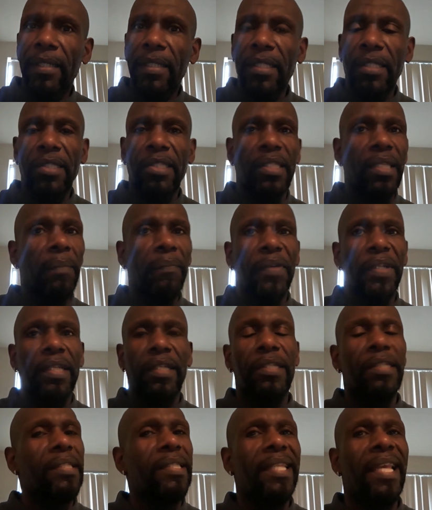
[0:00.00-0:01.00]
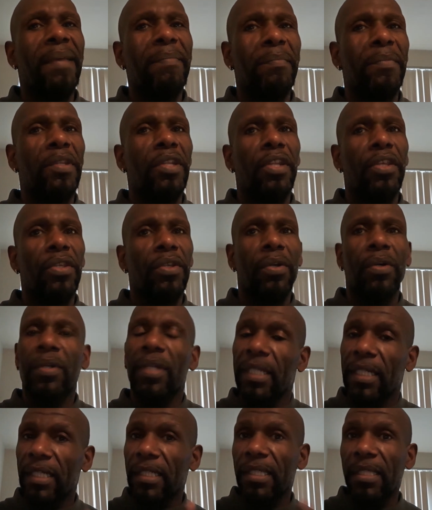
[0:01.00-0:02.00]
This is something that doesn't happen in New York,
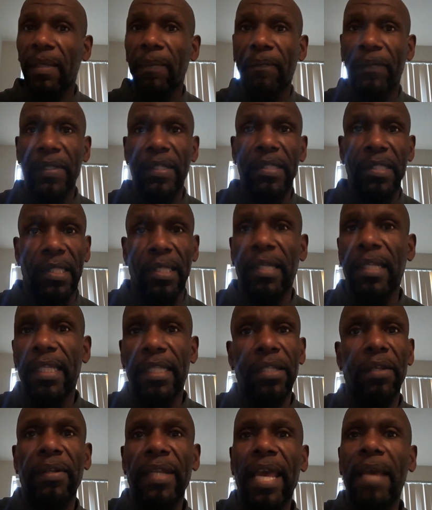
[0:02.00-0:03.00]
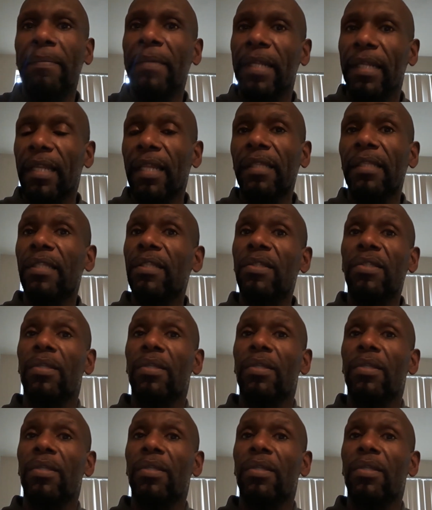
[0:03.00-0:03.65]
and this is something certainly don't happen in London.